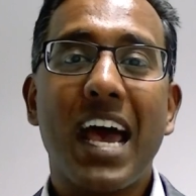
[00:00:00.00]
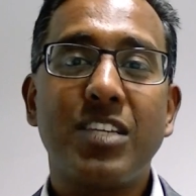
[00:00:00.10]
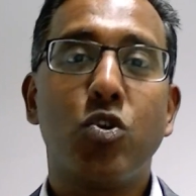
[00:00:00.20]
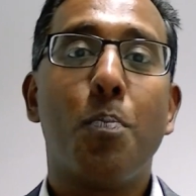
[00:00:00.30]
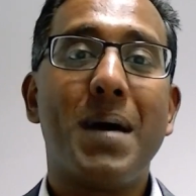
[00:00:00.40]

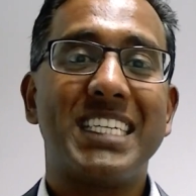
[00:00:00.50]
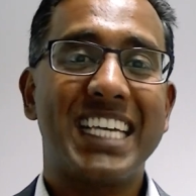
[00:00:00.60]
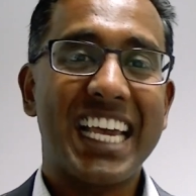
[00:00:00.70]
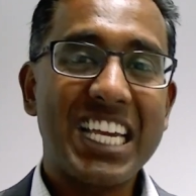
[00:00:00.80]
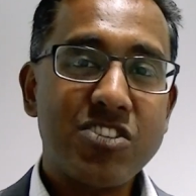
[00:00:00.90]
has your best
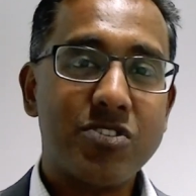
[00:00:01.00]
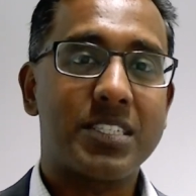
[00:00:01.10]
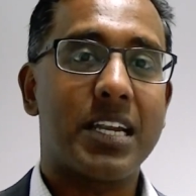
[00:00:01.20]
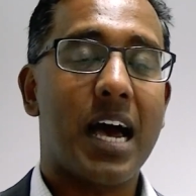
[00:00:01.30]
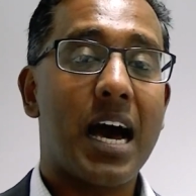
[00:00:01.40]

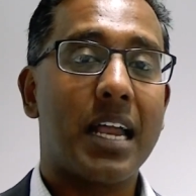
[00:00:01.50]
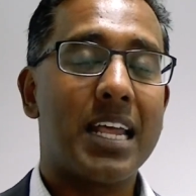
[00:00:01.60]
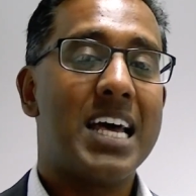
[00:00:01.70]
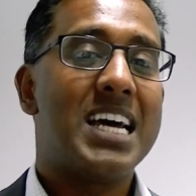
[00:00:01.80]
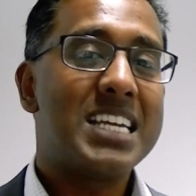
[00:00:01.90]
interest at heart
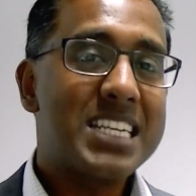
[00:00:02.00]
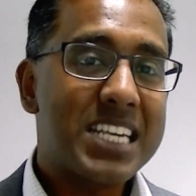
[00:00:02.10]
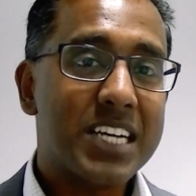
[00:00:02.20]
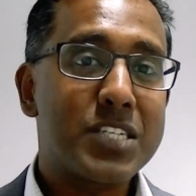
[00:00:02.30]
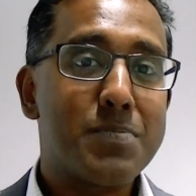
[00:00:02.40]

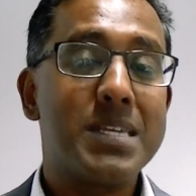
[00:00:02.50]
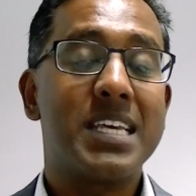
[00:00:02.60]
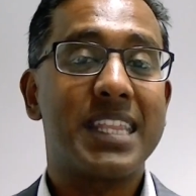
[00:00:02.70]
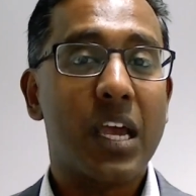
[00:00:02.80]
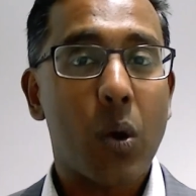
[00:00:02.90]
doesn't mean
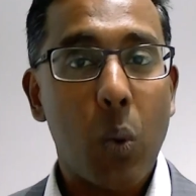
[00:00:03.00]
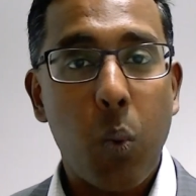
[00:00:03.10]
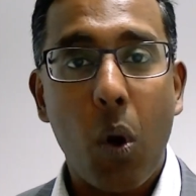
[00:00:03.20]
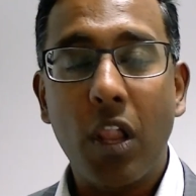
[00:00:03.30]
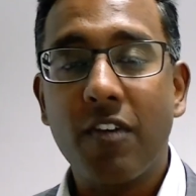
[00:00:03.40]
that they're
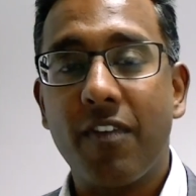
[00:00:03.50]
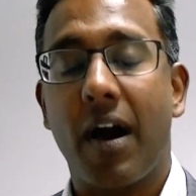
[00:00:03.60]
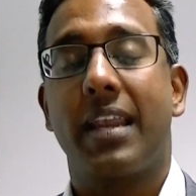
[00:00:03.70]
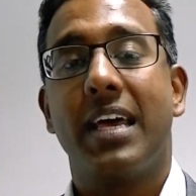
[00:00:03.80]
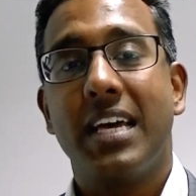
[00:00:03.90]

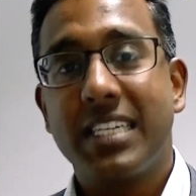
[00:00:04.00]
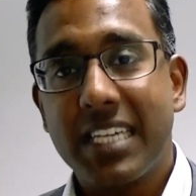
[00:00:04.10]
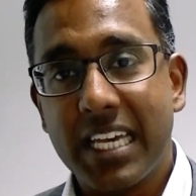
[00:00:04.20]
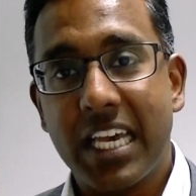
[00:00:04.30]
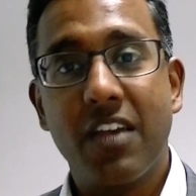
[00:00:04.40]
qualified
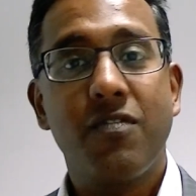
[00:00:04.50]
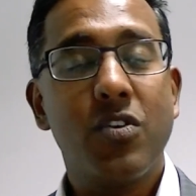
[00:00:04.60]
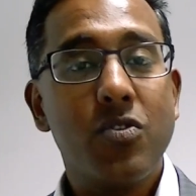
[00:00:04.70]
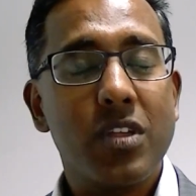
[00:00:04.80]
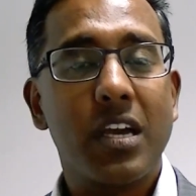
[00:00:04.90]
to give
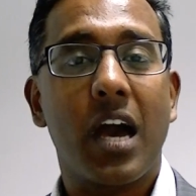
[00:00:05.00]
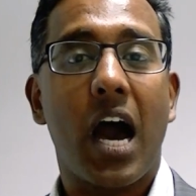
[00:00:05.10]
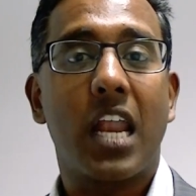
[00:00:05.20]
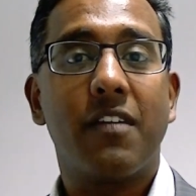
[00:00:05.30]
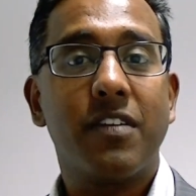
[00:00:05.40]
you the
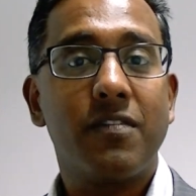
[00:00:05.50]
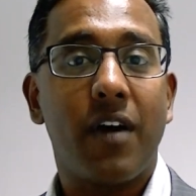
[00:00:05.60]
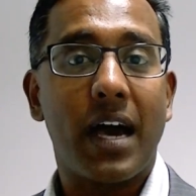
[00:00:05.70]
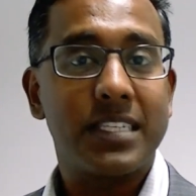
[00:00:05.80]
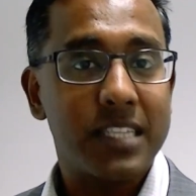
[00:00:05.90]
kind of
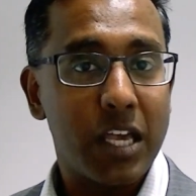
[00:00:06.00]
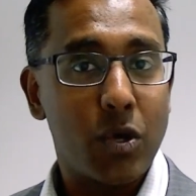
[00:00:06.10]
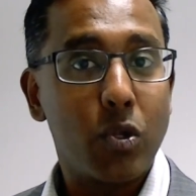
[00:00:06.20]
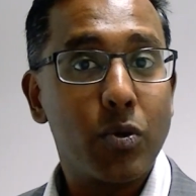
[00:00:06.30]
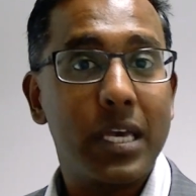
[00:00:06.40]
advice that
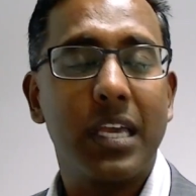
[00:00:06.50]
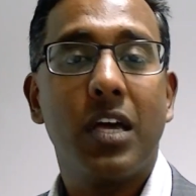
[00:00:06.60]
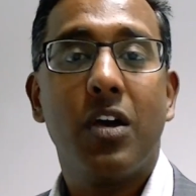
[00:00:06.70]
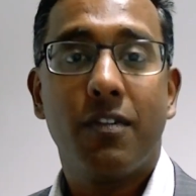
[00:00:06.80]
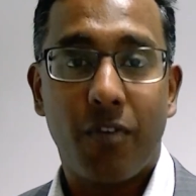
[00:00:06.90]
you're looking
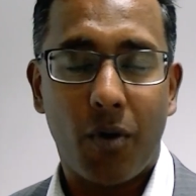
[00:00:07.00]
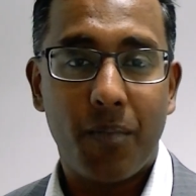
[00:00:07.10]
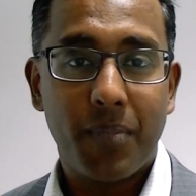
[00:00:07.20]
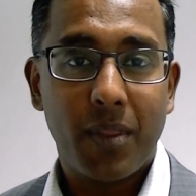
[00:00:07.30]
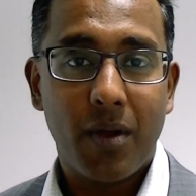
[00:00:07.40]
for.
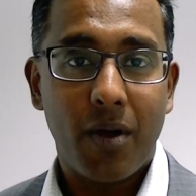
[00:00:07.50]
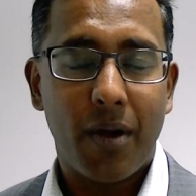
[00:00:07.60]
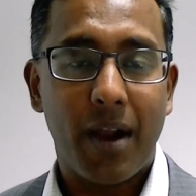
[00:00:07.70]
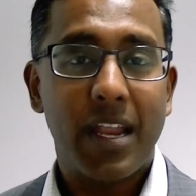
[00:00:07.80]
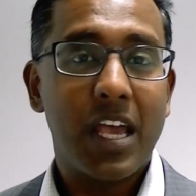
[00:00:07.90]

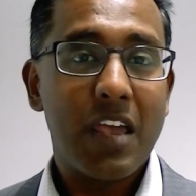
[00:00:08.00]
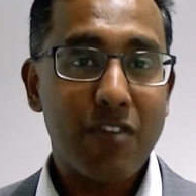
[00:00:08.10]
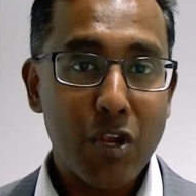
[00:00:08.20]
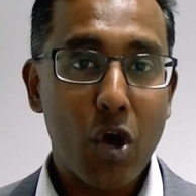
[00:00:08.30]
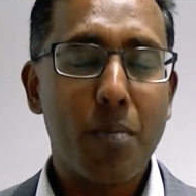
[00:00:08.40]
All right.
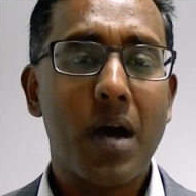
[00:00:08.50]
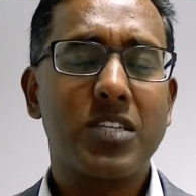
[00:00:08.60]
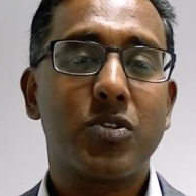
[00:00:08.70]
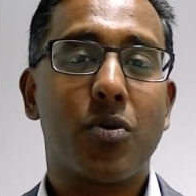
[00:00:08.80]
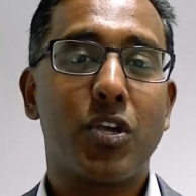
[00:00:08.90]
If you know my
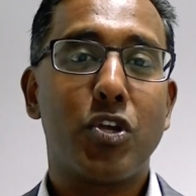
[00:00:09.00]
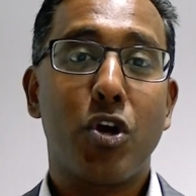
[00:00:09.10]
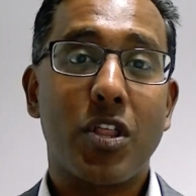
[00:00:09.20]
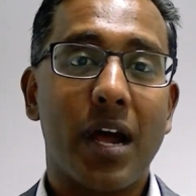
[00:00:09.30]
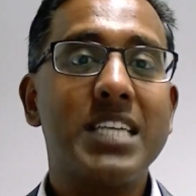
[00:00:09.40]
story, you
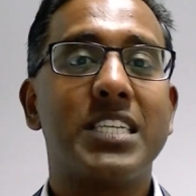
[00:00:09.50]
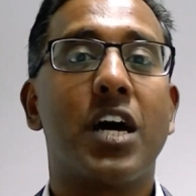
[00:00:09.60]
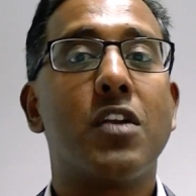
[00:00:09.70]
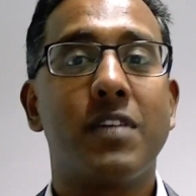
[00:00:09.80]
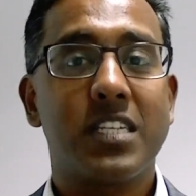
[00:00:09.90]
know that I
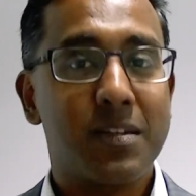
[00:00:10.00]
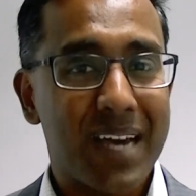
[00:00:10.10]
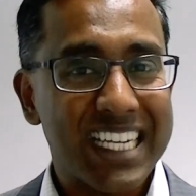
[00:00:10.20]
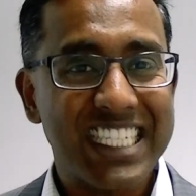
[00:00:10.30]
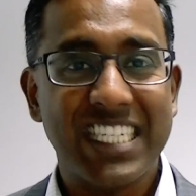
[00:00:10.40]
started investing
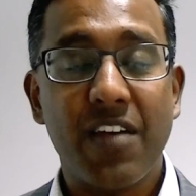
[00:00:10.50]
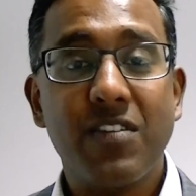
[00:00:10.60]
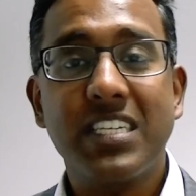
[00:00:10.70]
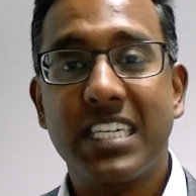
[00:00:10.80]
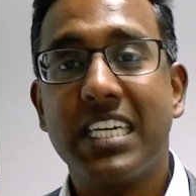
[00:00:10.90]
back
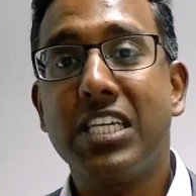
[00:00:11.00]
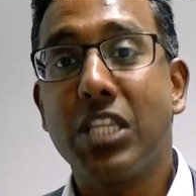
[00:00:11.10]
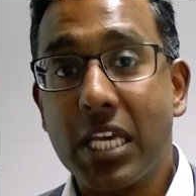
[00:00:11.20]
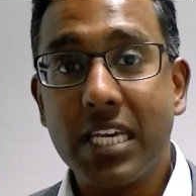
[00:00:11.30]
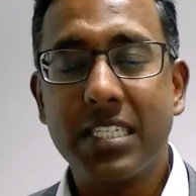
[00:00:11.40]

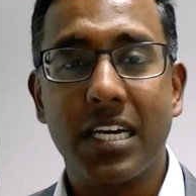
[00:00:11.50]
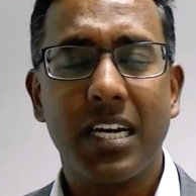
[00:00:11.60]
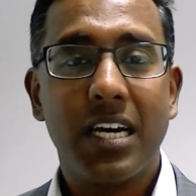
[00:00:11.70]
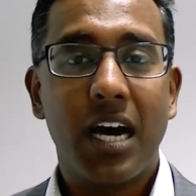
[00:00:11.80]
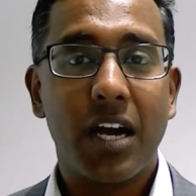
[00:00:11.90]
17 years
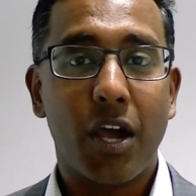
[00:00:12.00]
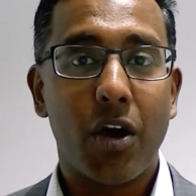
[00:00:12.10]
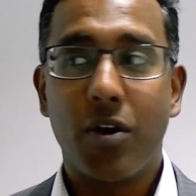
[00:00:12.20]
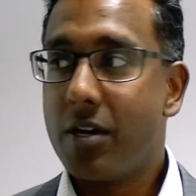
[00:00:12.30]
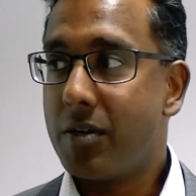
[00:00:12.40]

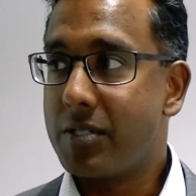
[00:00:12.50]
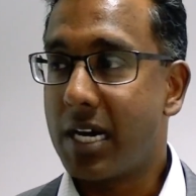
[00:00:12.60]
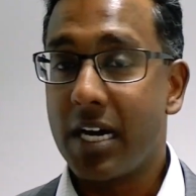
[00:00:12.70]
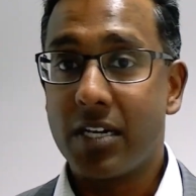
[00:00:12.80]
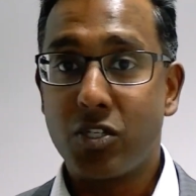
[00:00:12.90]
ago. It was
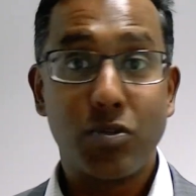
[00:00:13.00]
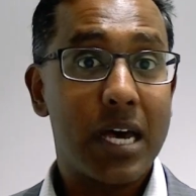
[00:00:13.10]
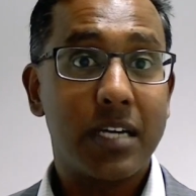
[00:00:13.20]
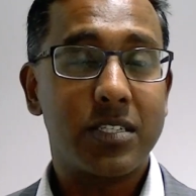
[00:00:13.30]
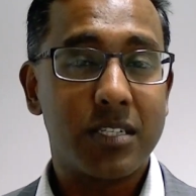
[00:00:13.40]

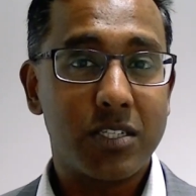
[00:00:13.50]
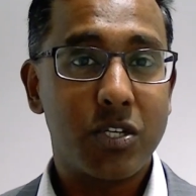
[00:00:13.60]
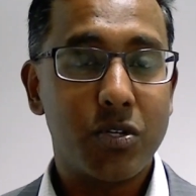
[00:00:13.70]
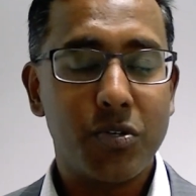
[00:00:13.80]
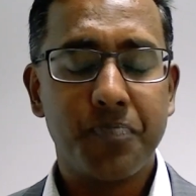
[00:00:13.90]

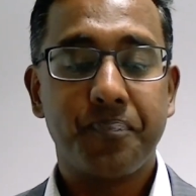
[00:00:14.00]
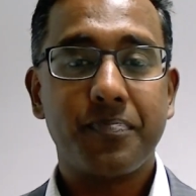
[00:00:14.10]
2002.